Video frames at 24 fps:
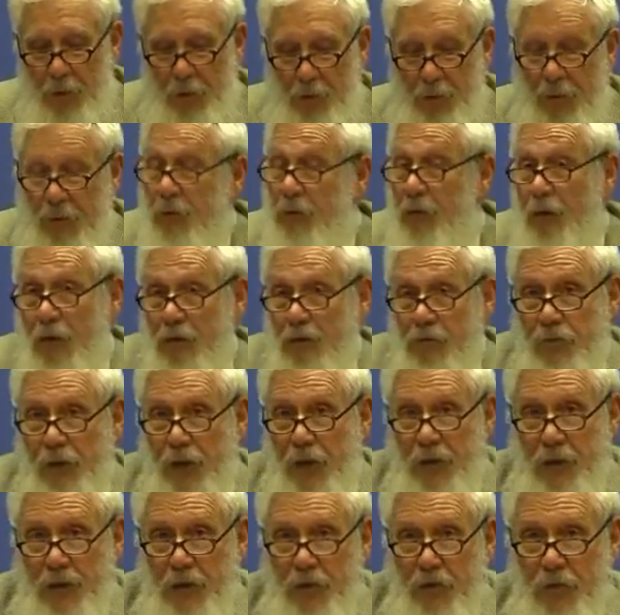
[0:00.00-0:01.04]
He did not
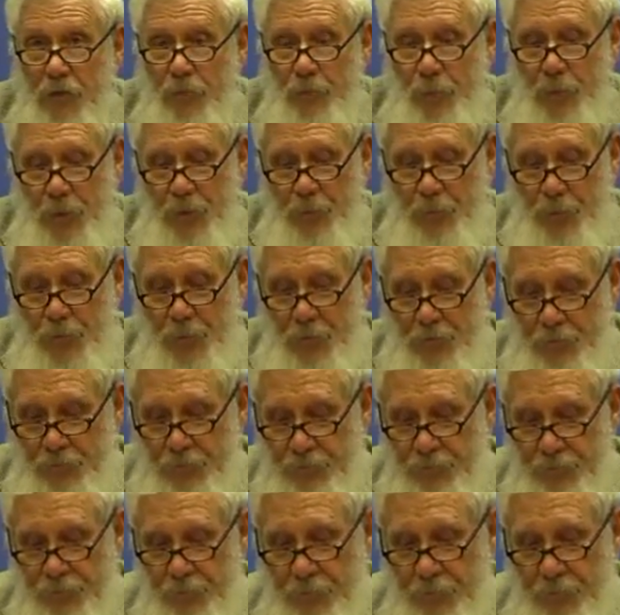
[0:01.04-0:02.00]
try to cure people.